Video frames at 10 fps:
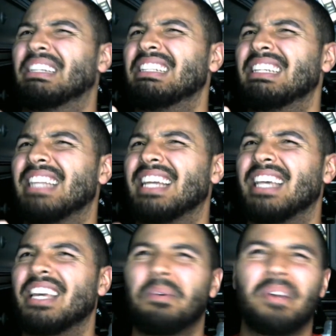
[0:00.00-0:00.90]
That's how you
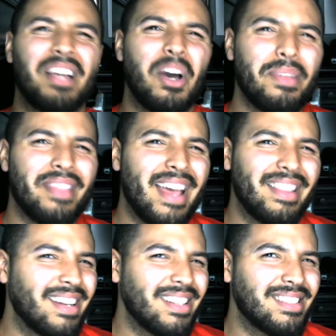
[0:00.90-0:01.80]
want to go with that? That doesn't
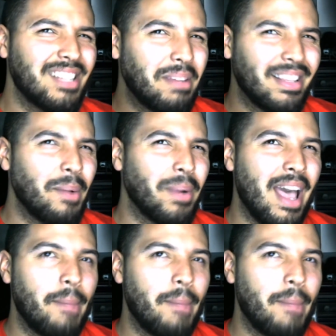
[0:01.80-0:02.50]
seem like that would happen.